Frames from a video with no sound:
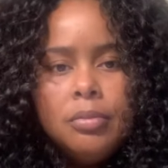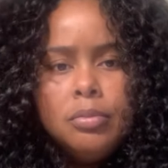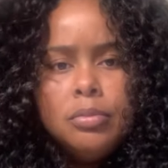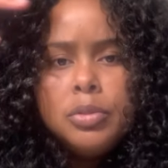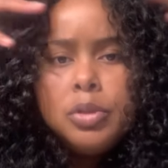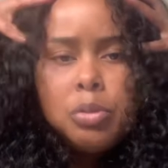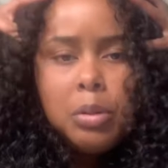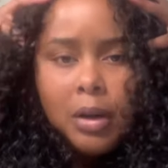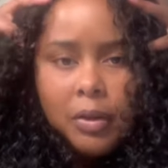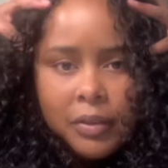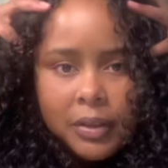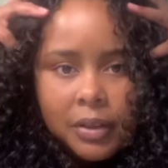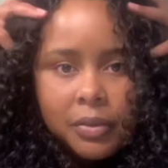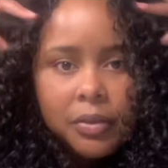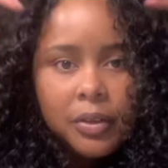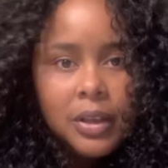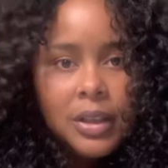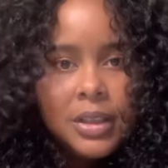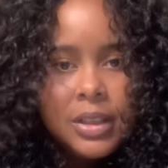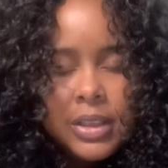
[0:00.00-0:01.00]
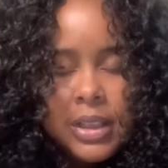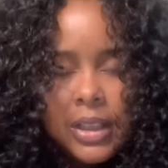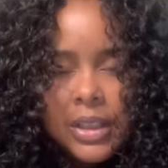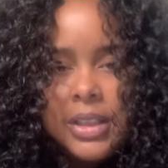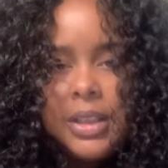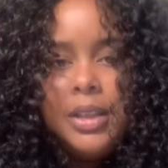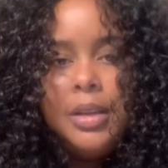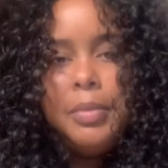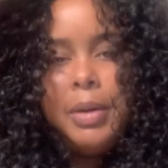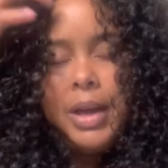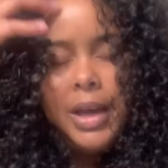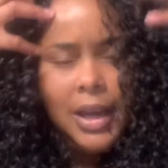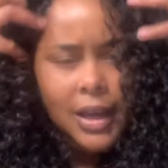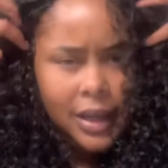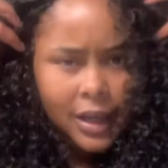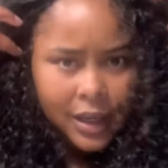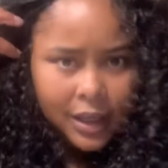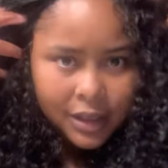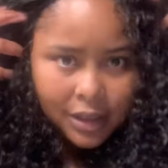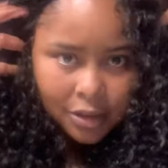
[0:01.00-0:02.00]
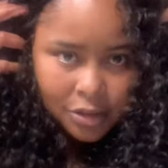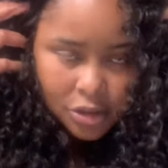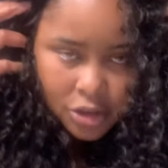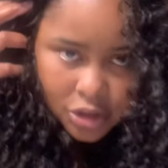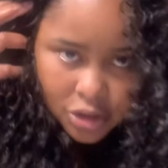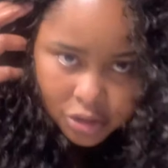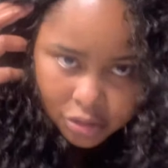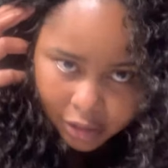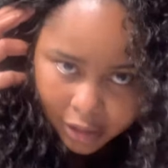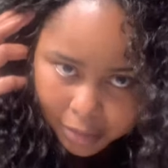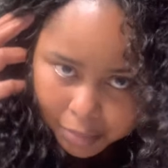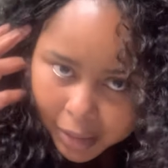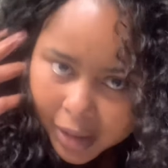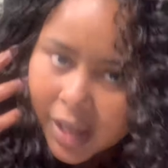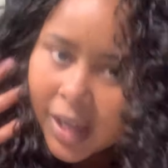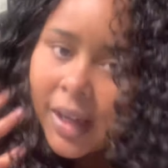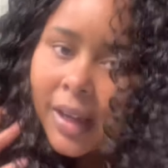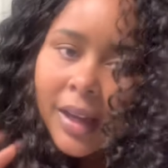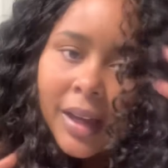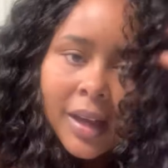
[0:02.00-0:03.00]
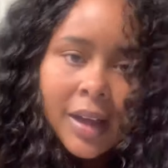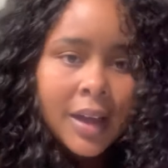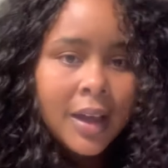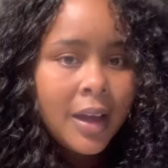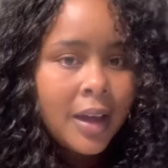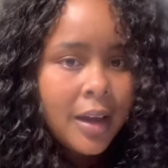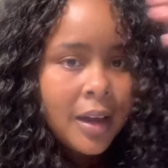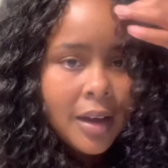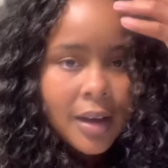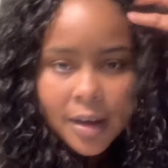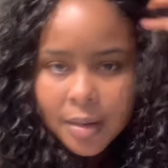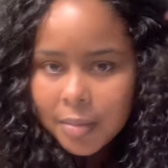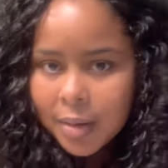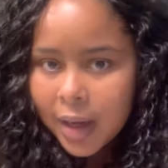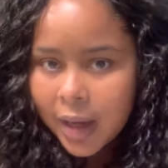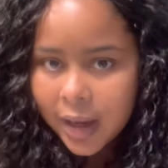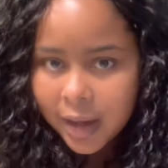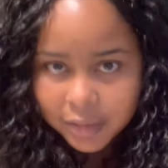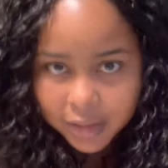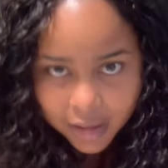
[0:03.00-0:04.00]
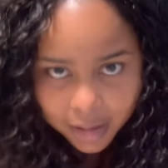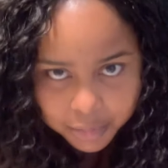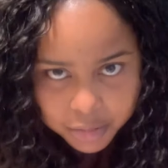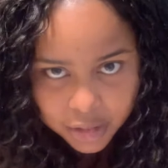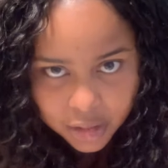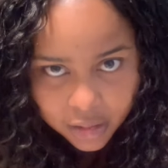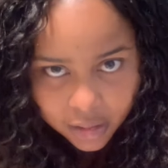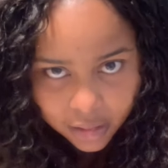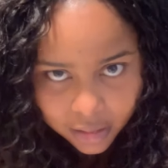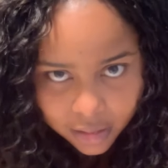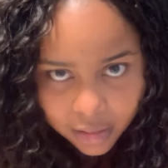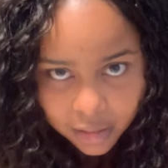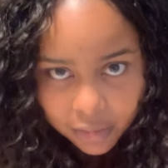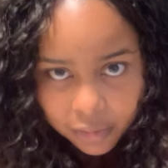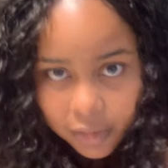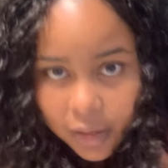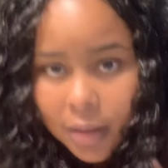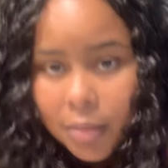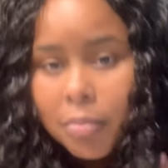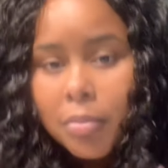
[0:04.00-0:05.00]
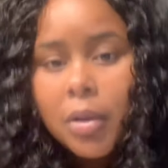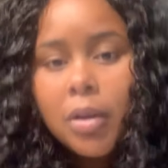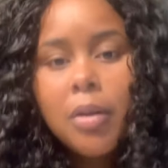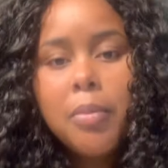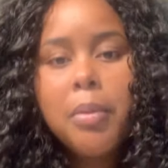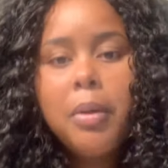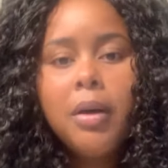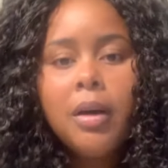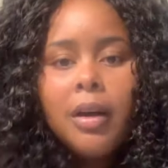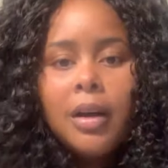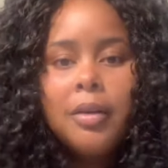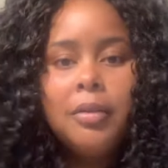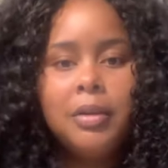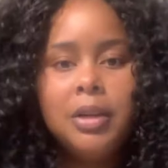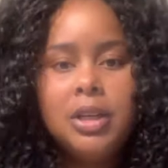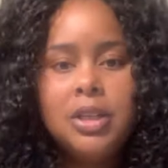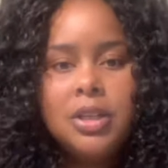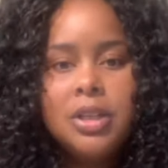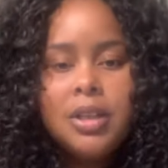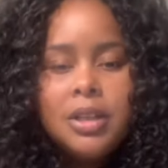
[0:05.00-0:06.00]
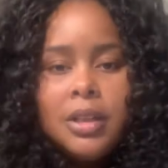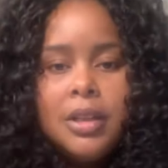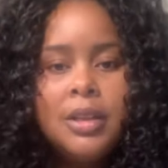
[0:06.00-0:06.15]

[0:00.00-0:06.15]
12 in the front, 6 in the back, and they're just straight back, I have the option of a middle part, which